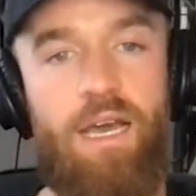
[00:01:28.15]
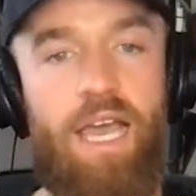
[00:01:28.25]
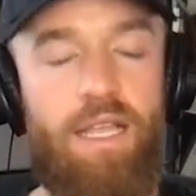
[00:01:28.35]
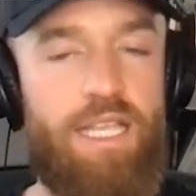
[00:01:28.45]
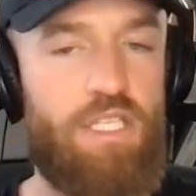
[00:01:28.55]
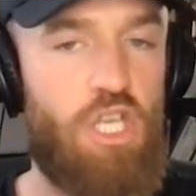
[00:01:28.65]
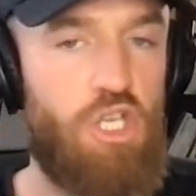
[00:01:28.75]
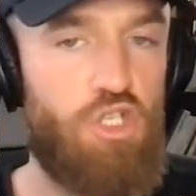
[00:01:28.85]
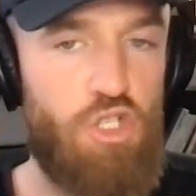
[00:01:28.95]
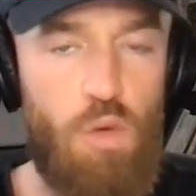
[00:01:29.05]
It is
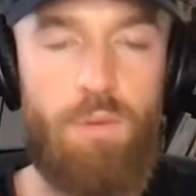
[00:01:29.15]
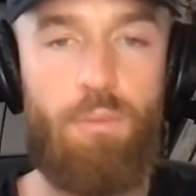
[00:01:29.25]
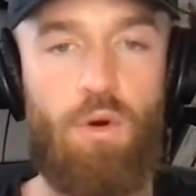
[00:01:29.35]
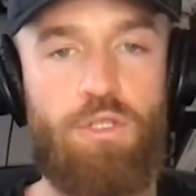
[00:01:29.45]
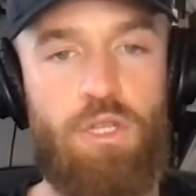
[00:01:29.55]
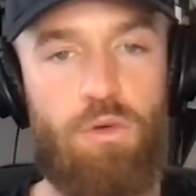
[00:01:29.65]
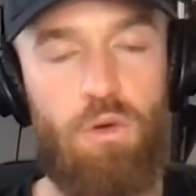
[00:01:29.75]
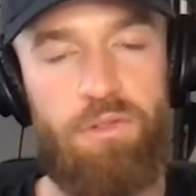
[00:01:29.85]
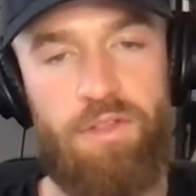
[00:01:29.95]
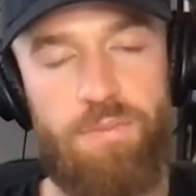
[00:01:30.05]
so important to the
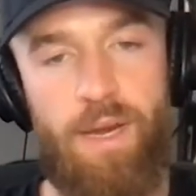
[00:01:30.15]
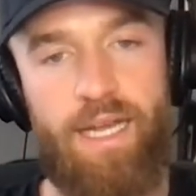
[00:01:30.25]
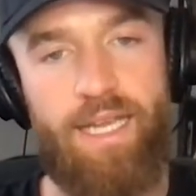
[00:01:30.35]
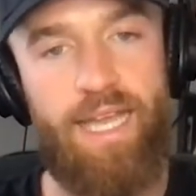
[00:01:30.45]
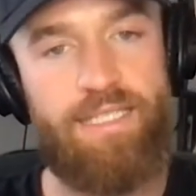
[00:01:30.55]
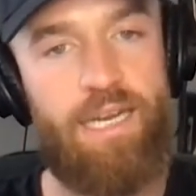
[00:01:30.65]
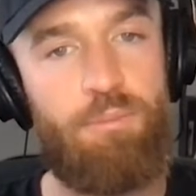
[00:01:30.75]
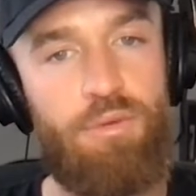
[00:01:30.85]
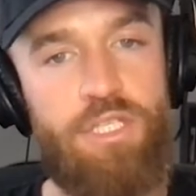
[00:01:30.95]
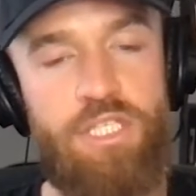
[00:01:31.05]
growth of this podcast, and I
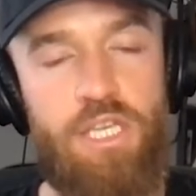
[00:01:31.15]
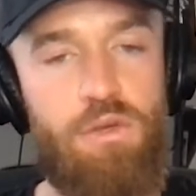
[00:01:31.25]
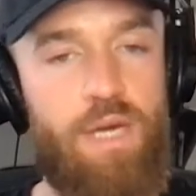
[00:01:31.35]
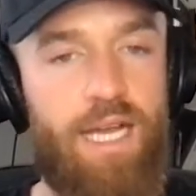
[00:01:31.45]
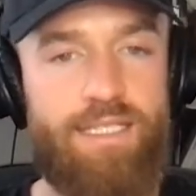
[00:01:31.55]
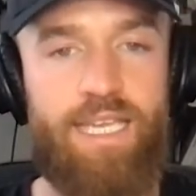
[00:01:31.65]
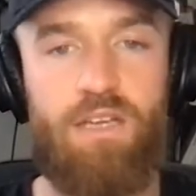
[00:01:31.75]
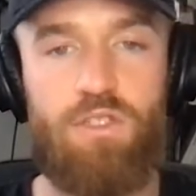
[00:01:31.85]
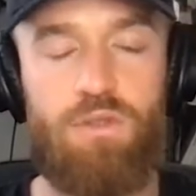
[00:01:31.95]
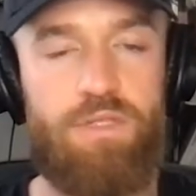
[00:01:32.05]
appreciate you guys and
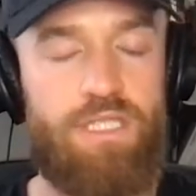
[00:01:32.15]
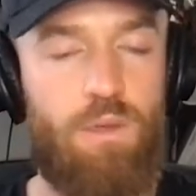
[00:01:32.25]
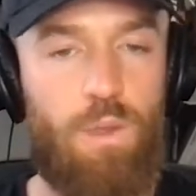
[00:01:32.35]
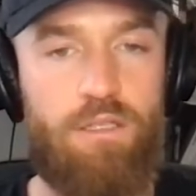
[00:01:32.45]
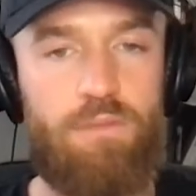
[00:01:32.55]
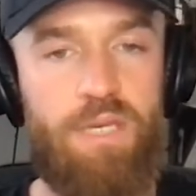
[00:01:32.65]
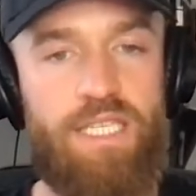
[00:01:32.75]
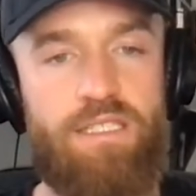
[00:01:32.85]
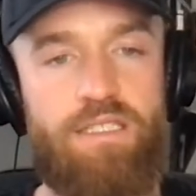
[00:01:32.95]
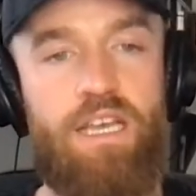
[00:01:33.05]
gals doing this on a weekly
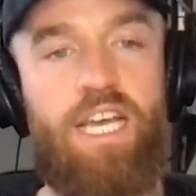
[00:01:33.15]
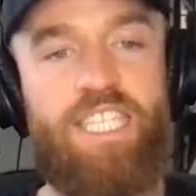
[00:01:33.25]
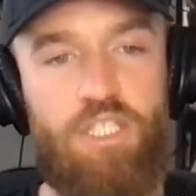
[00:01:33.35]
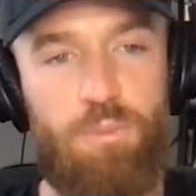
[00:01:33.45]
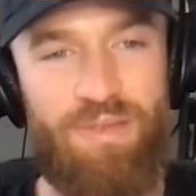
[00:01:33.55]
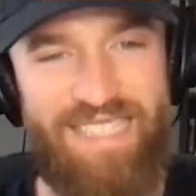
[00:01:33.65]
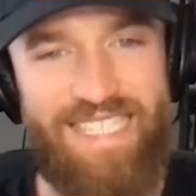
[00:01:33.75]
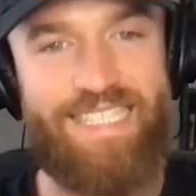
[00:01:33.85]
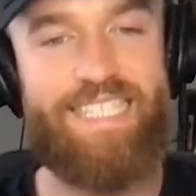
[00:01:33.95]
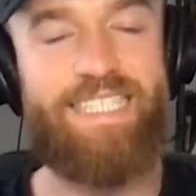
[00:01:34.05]
basis. So
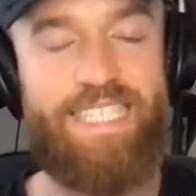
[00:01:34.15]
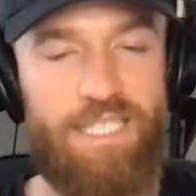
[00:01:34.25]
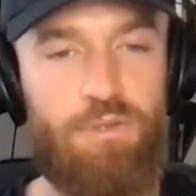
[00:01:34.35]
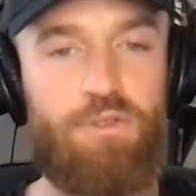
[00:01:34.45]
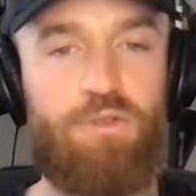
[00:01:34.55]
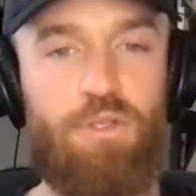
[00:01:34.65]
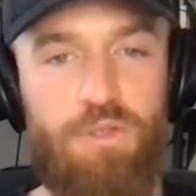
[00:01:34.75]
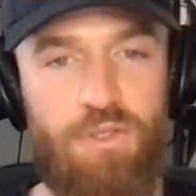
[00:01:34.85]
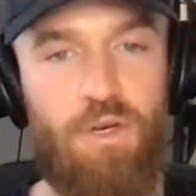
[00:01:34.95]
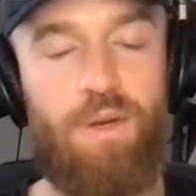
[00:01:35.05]
please continue to do
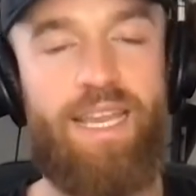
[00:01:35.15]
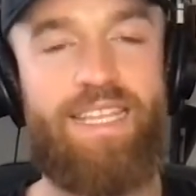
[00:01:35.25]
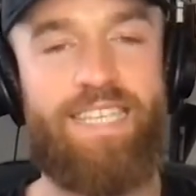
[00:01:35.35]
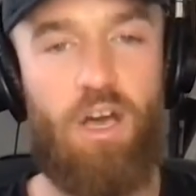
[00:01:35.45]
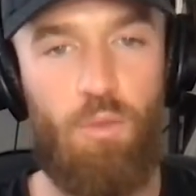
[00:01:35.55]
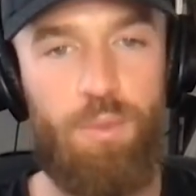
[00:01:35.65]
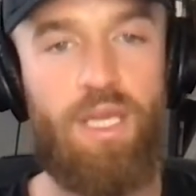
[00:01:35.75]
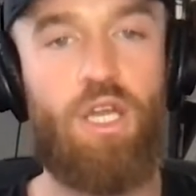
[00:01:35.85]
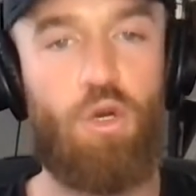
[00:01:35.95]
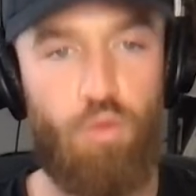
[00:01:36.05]
so. It is
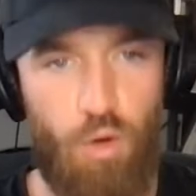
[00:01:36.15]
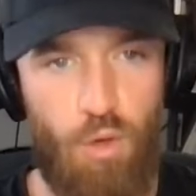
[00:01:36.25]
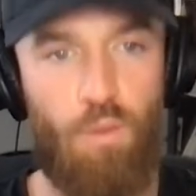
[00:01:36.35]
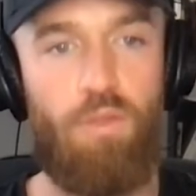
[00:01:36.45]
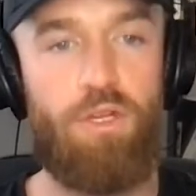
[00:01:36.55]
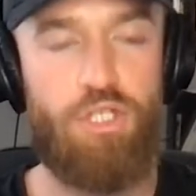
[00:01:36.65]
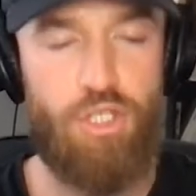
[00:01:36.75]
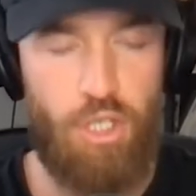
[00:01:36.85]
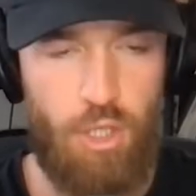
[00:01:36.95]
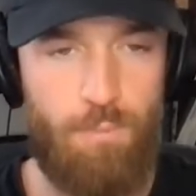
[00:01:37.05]
helping grow the
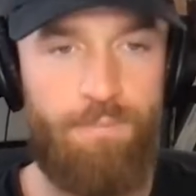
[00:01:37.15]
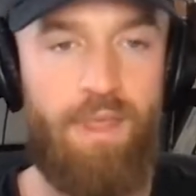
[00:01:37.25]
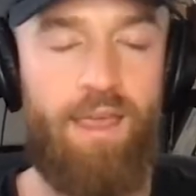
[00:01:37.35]
show.